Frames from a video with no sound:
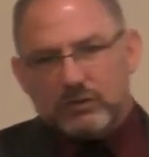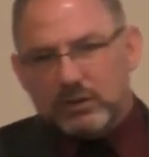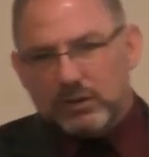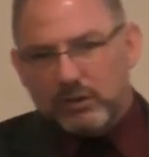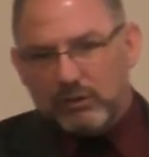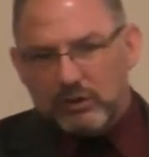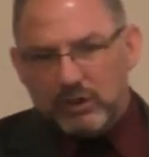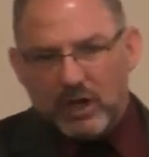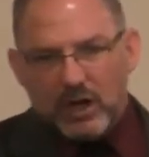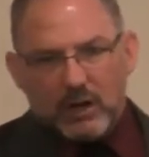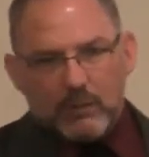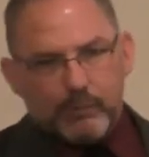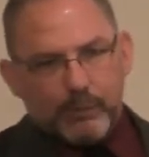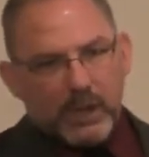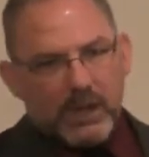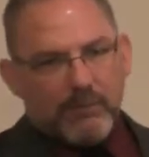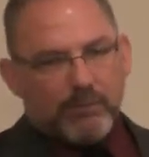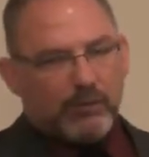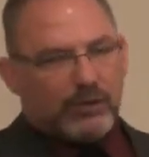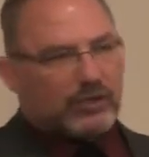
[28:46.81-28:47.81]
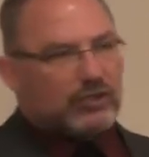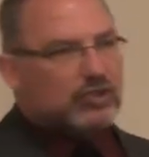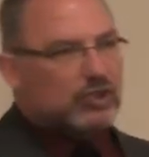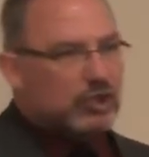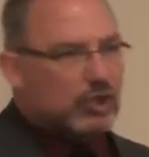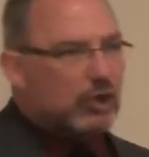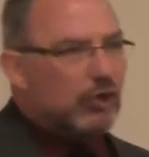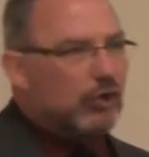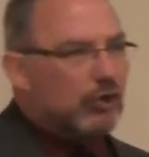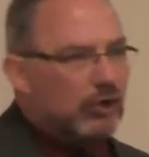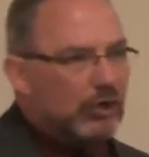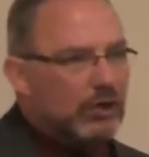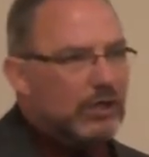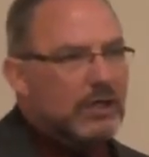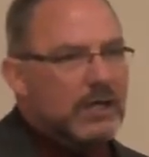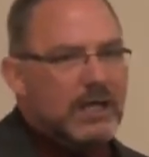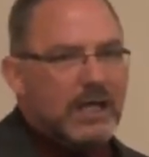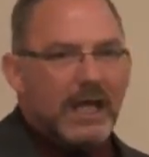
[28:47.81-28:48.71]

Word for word: you young people in school,